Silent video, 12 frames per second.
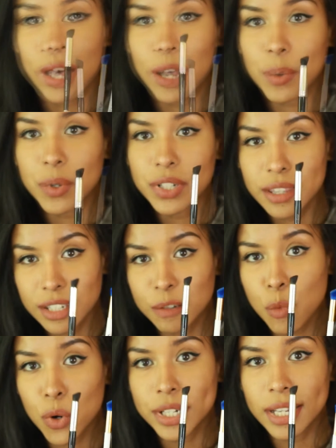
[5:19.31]
I will say this
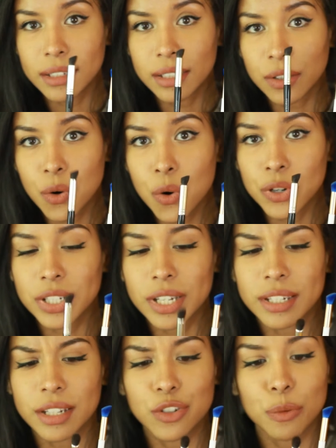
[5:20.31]
is more dense and coarse
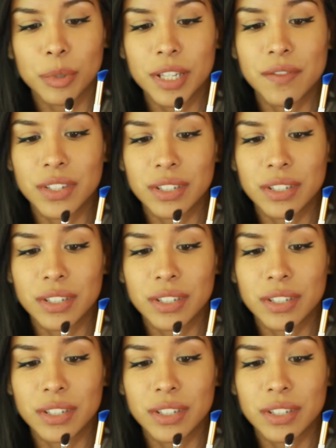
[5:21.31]
because I do believe